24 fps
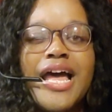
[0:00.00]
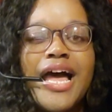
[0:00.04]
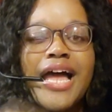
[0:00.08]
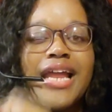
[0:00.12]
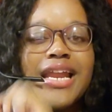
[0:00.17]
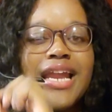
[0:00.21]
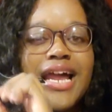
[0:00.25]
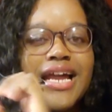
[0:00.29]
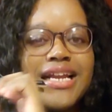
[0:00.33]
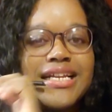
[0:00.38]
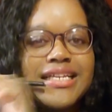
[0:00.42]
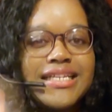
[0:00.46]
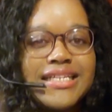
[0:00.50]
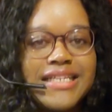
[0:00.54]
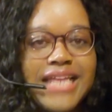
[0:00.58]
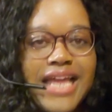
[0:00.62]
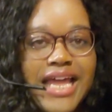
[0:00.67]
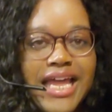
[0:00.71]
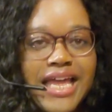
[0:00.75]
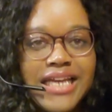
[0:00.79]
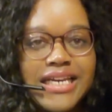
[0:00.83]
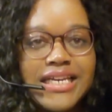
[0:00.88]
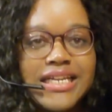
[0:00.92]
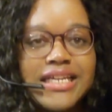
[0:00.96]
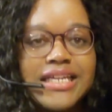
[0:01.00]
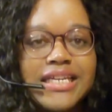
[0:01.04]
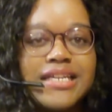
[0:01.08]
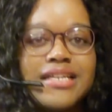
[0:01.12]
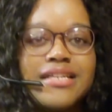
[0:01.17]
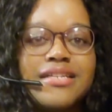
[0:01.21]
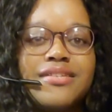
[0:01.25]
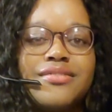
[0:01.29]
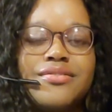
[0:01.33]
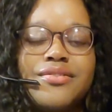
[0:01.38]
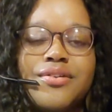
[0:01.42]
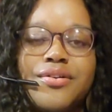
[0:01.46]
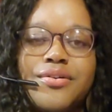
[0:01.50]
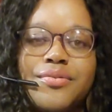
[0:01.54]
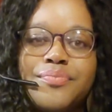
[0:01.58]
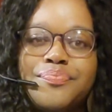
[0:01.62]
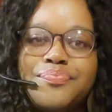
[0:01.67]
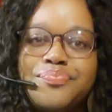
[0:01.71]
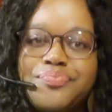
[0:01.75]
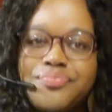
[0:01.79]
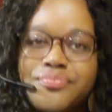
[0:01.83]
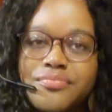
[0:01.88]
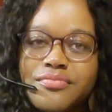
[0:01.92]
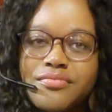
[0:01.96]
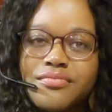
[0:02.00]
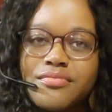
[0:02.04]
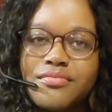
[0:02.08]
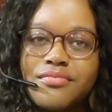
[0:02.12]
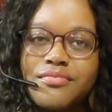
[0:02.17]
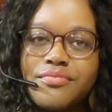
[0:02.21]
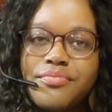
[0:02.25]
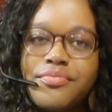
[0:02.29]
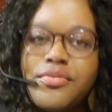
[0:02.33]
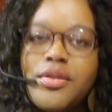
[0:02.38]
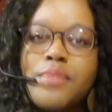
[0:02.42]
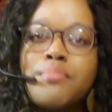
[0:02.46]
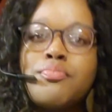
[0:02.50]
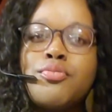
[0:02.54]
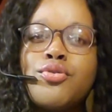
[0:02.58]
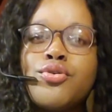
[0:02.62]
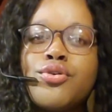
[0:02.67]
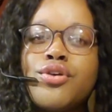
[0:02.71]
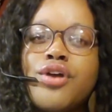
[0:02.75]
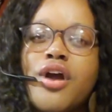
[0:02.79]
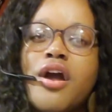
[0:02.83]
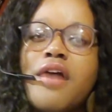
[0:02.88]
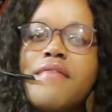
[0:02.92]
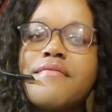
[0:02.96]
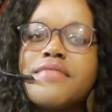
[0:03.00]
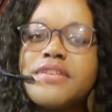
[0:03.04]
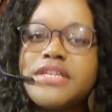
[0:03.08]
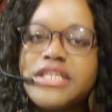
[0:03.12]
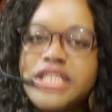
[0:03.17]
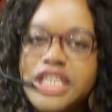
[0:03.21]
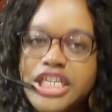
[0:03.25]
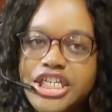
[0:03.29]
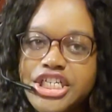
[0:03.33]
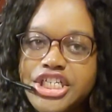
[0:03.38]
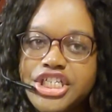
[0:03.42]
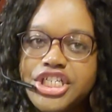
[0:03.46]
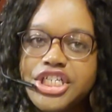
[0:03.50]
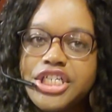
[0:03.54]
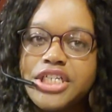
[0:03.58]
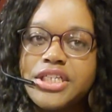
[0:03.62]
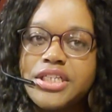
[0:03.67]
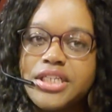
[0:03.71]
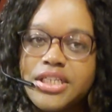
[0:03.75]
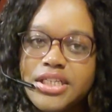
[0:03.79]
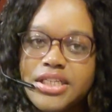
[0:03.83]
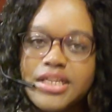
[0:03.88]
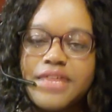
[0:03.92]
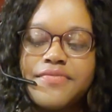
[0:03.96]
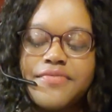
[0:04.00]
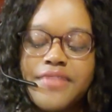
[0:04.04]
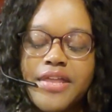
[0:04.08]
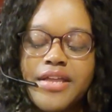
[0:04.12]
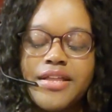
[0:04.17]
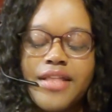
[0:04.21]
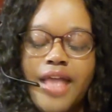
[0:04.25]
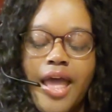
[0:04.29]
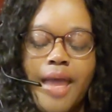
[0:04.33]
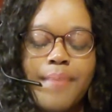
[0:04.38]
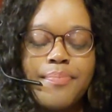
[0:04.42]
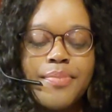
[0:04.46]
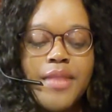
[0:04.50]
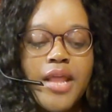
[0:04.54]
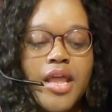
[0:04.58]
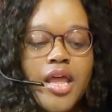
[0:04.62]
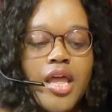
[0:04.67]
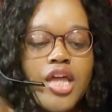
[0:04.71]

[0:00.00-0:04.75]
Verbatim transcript: A lot of sadness, you know more conversations and stuff like that.